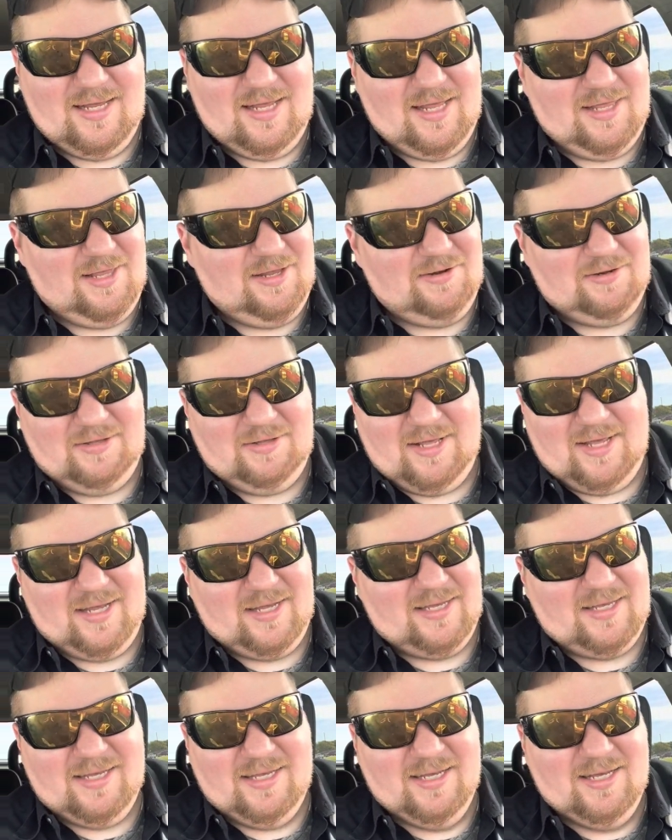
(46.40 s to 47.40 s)
they're like,
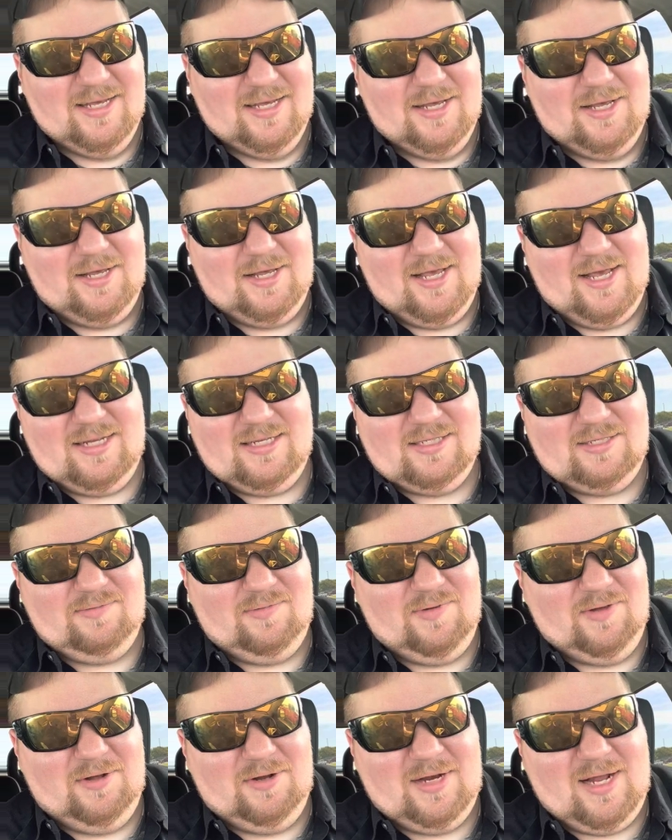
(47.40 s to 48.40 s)
yeah, just
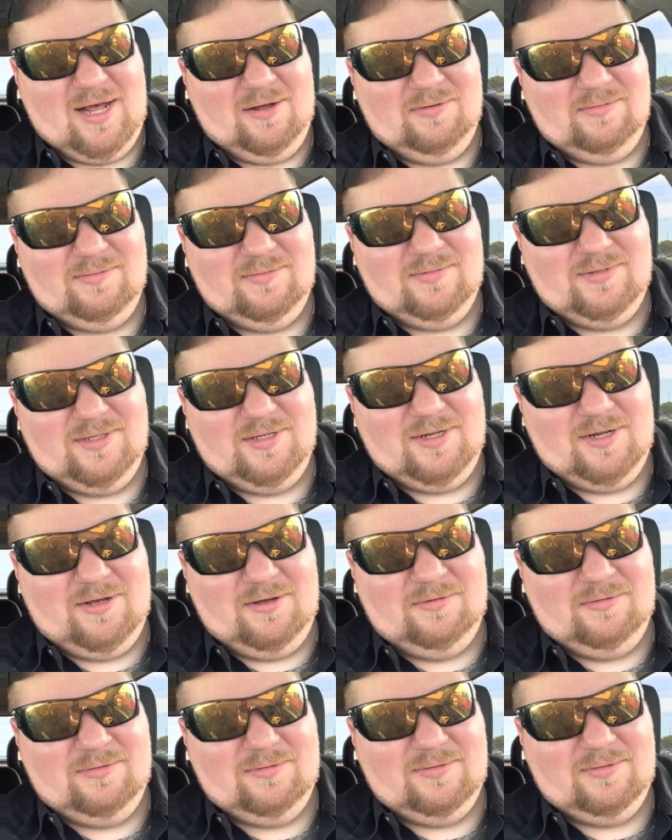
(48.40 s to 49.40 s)
fill it out.
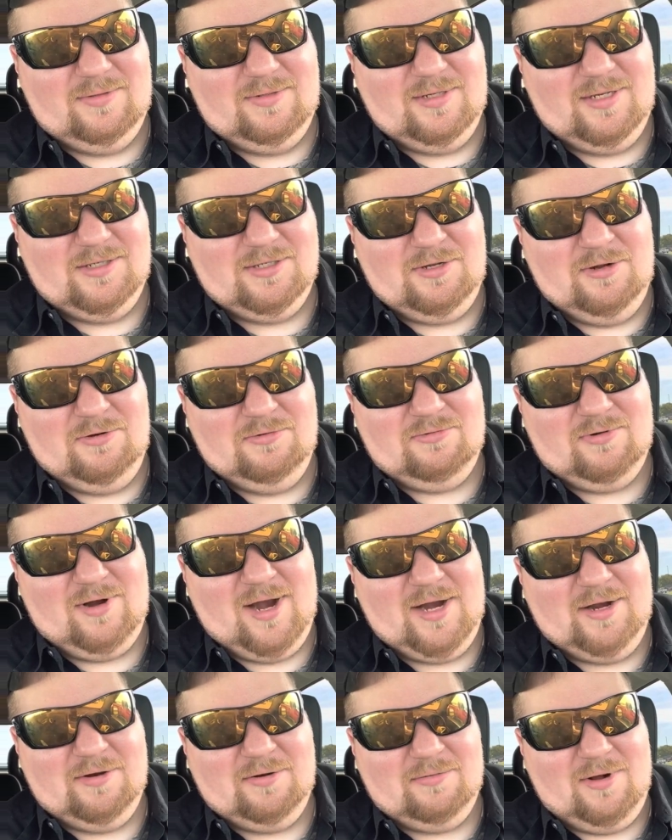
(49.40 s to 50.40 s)
There's no
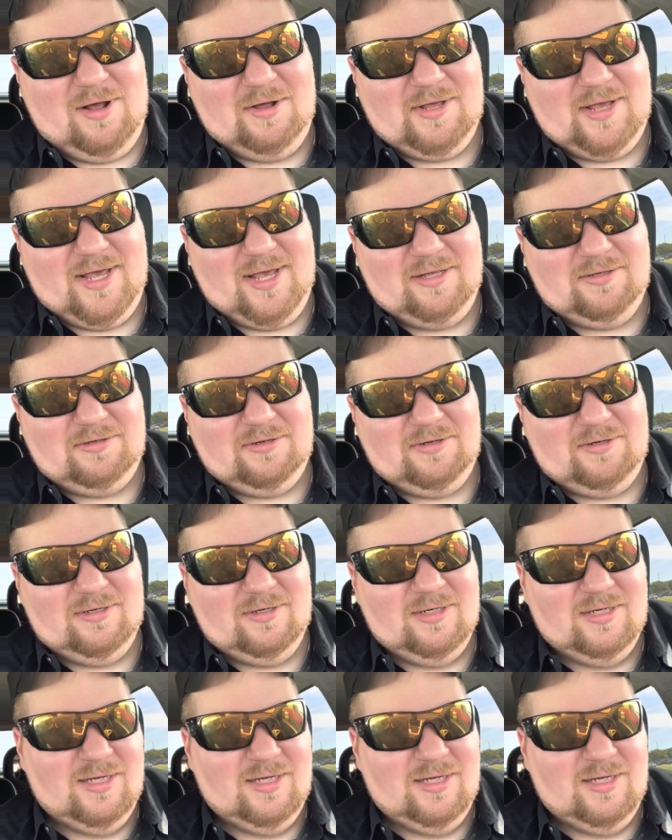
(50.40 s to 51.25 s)
right or wrong answer.